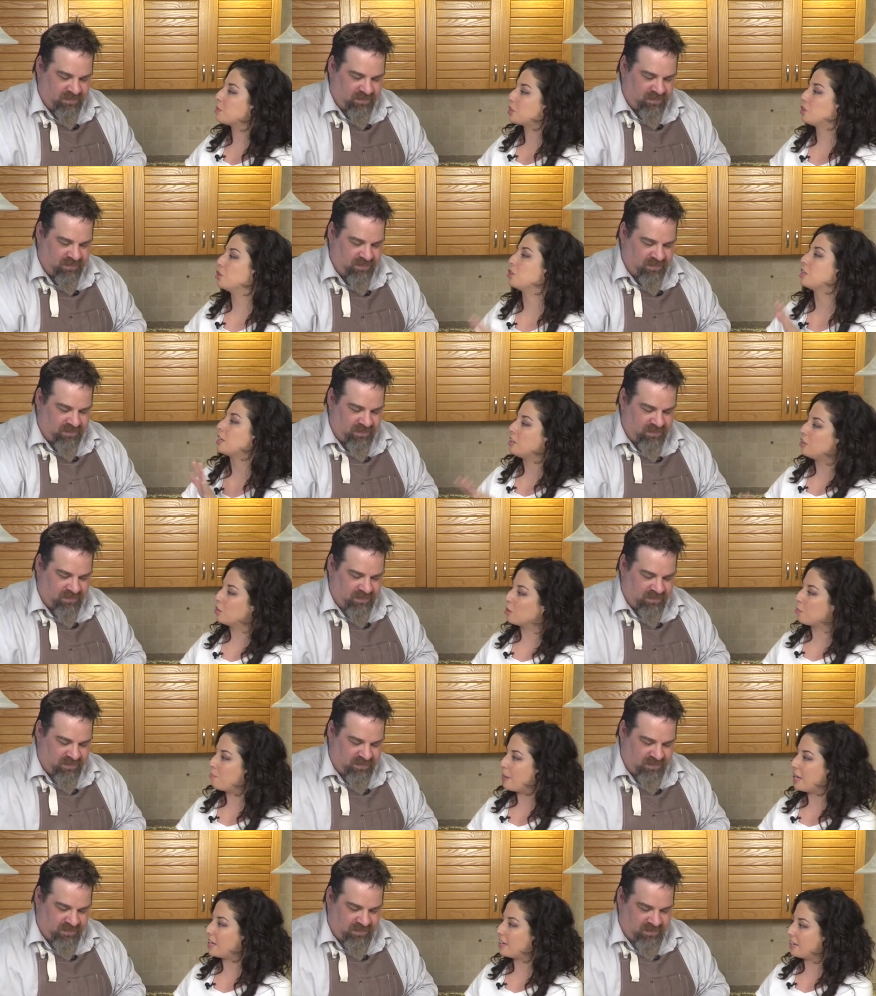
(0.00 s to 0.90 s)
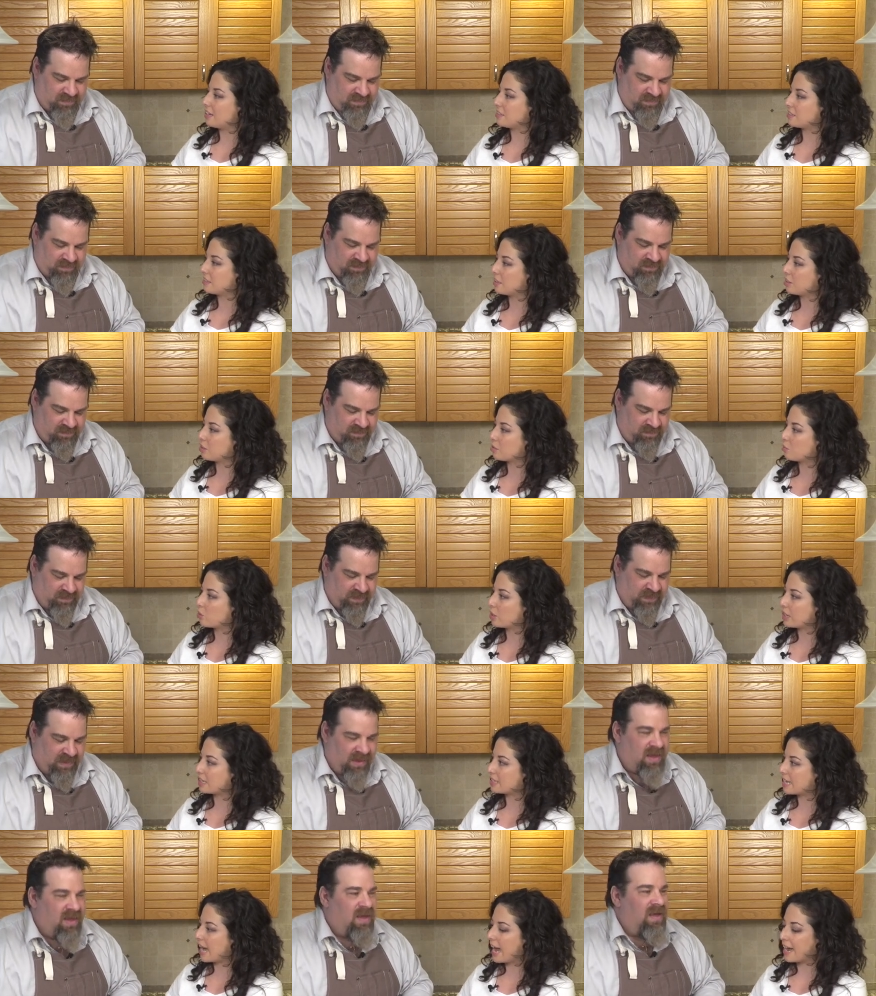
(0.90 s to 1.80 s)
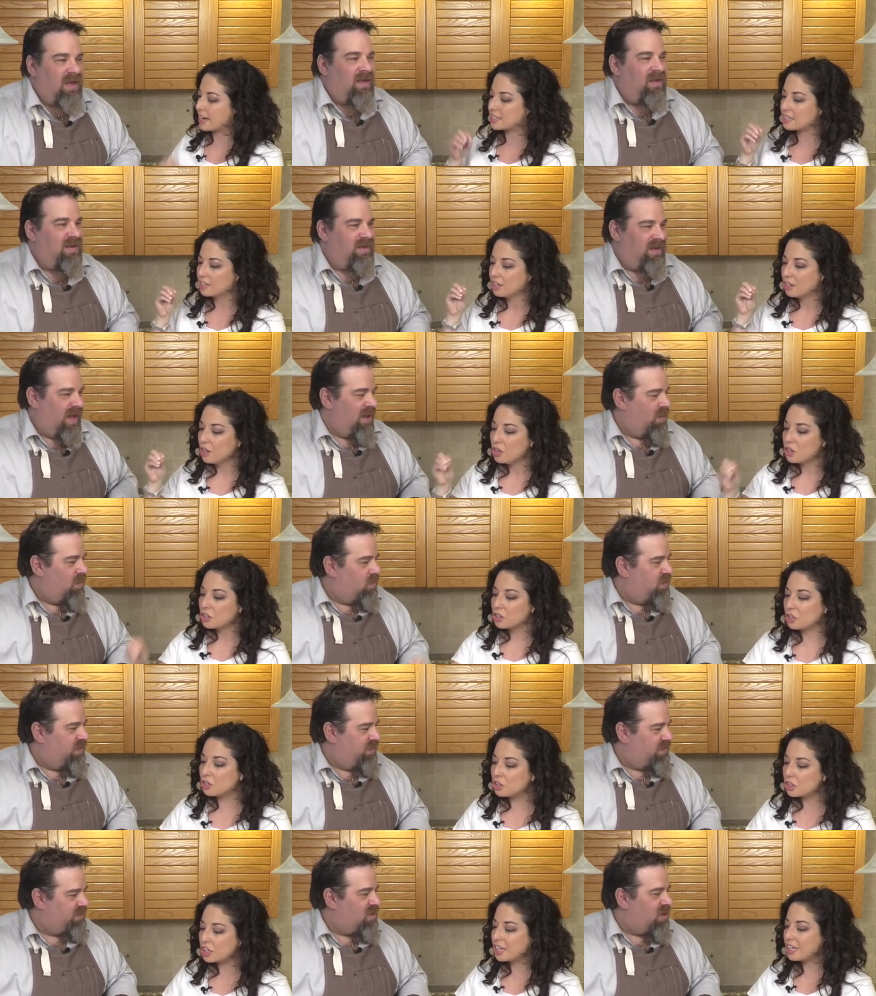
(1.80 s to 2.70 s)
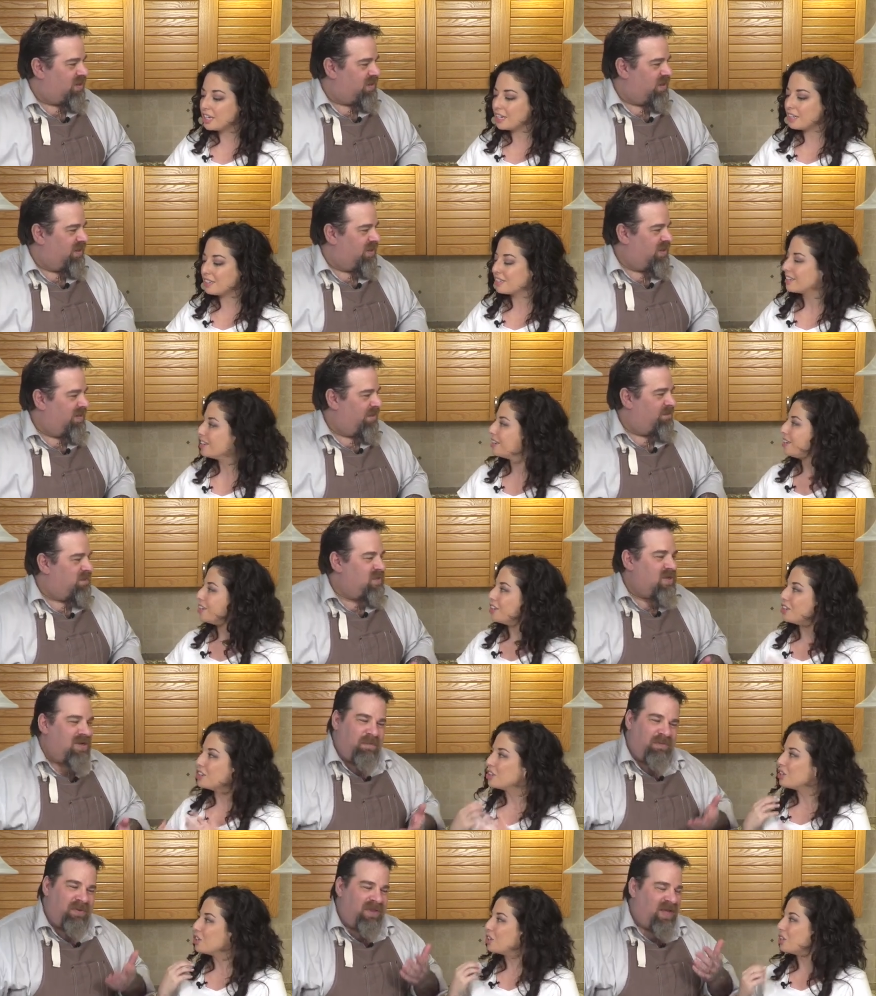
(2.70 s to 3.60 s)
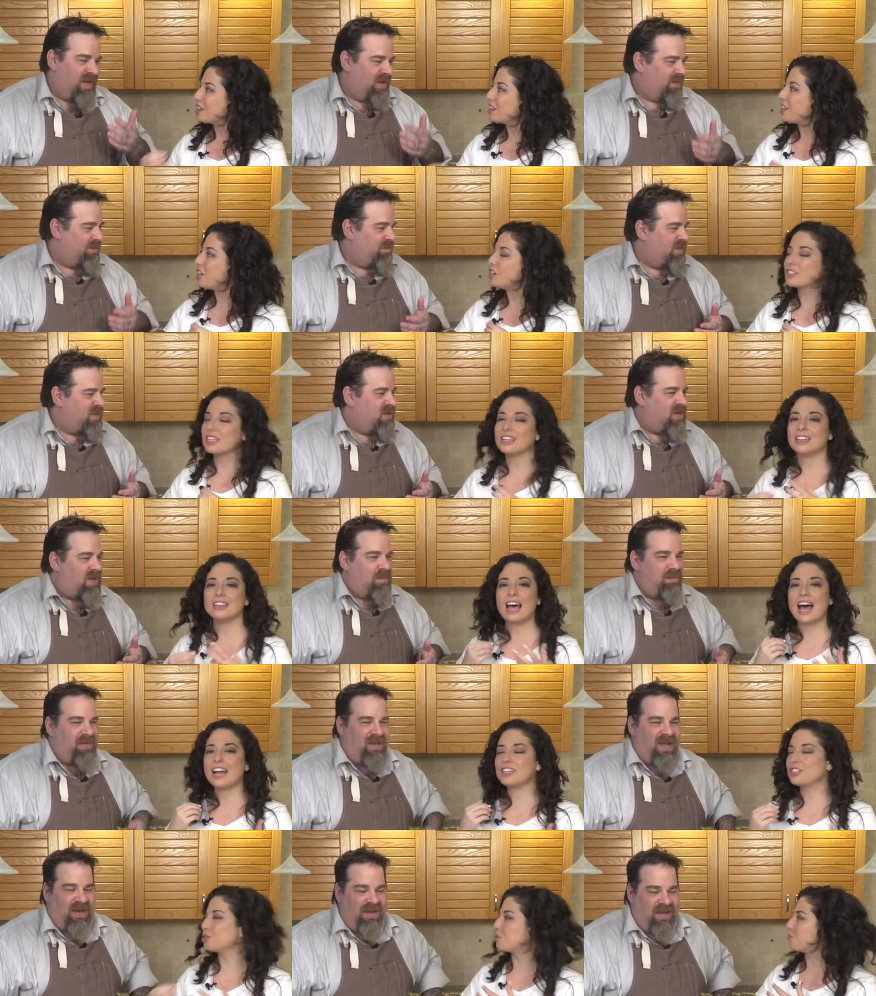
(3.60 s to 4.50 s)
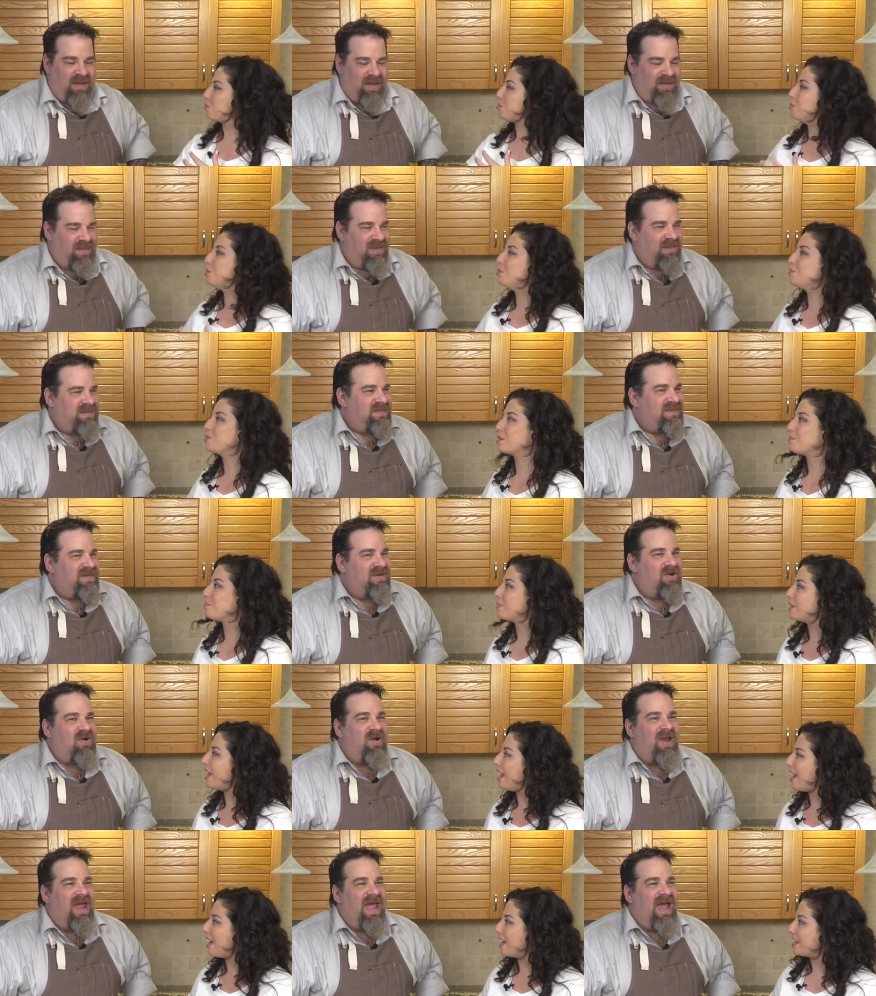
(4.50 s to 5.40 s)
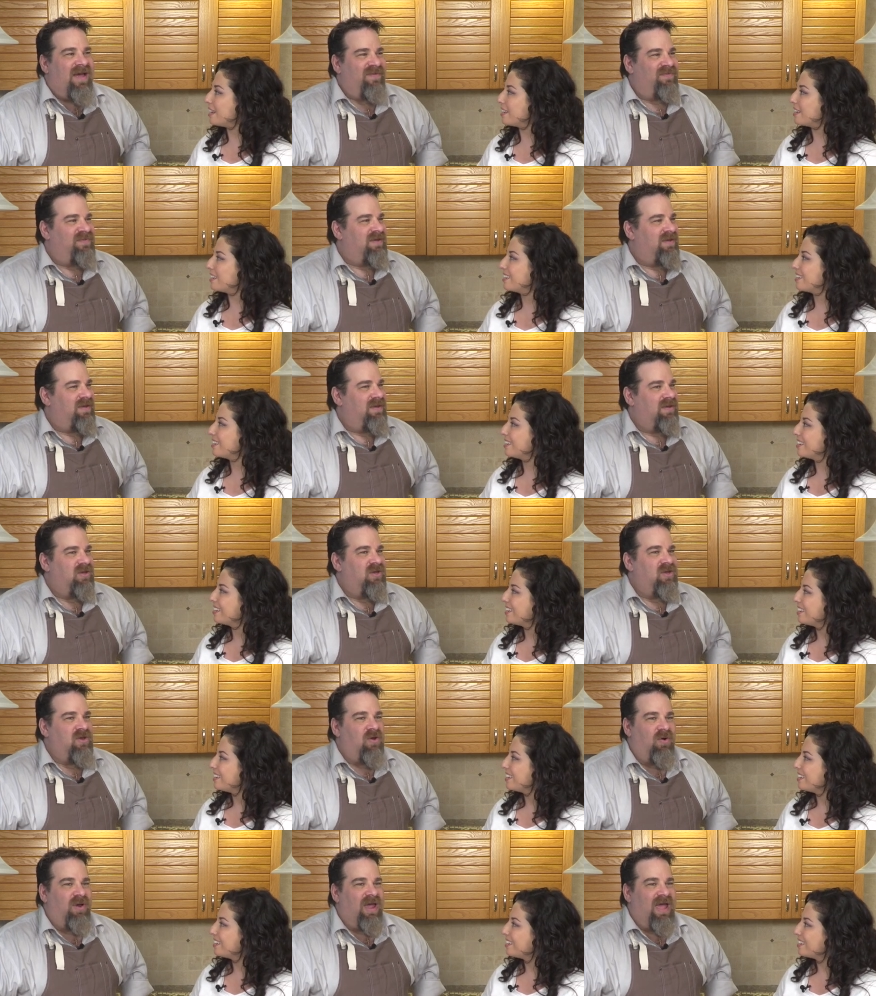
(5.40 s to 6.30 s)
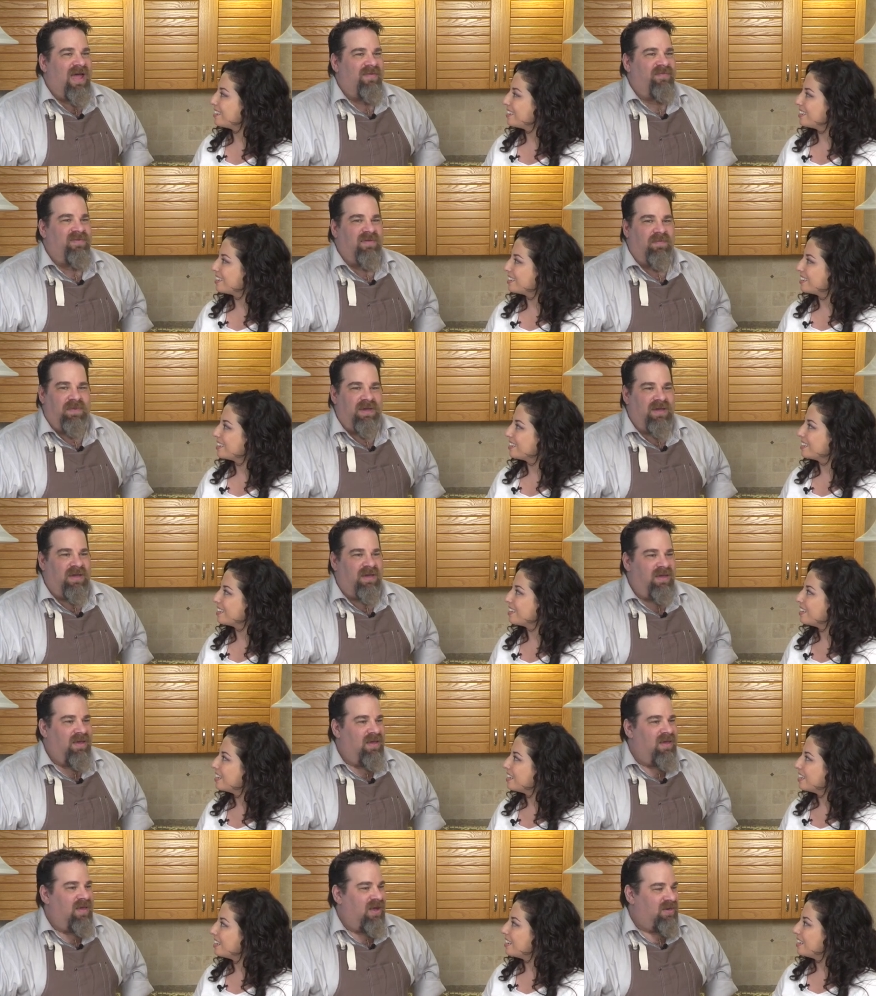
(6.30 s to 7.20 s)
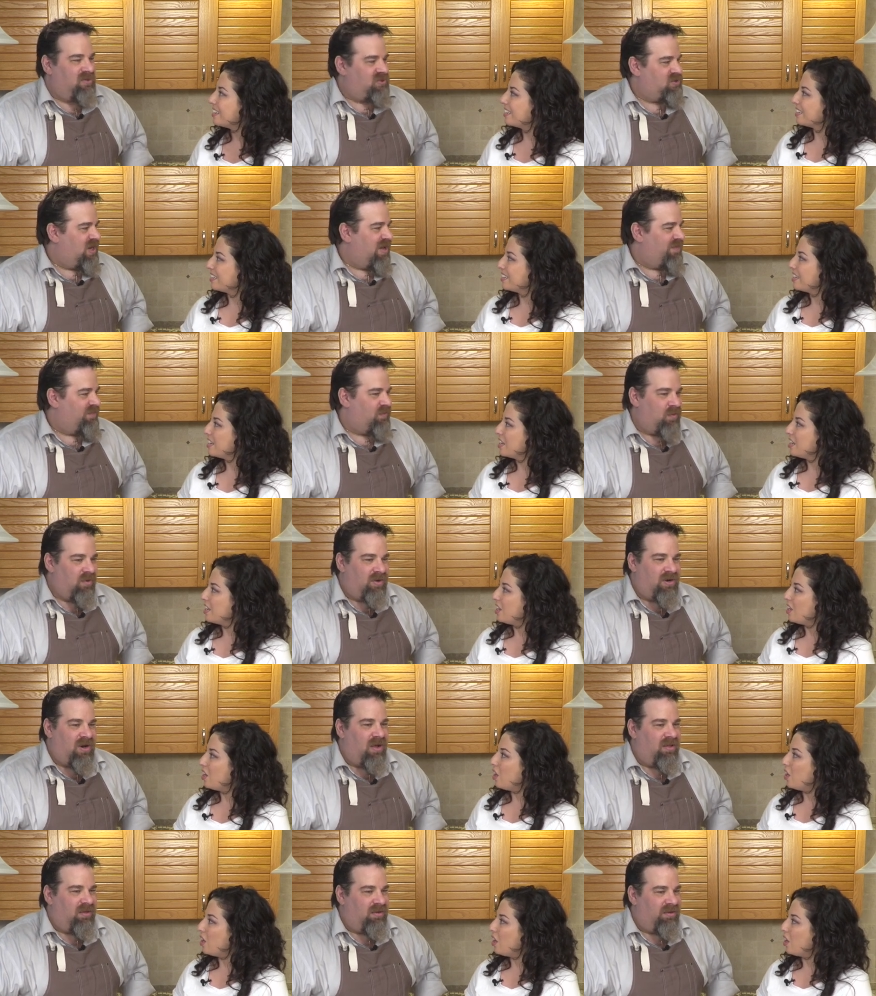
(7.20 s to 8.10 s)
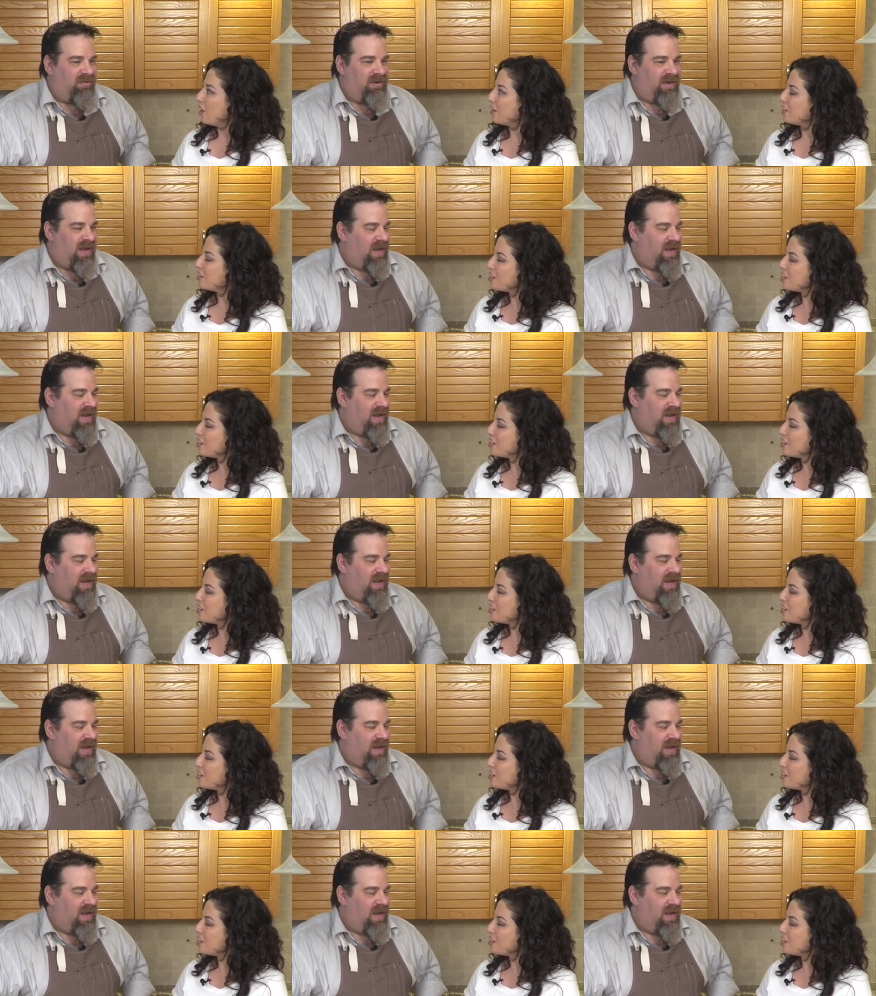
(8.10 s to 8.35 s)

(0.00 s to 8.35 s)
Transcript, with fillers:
Speaker 1: with cooking, you know, baking is a little more exact. Yeah, with
Speaker 2: cooking, cooking you could play. There's you lots play. of room there's, to play. You don't have to. You don't have to be a chef or a culinary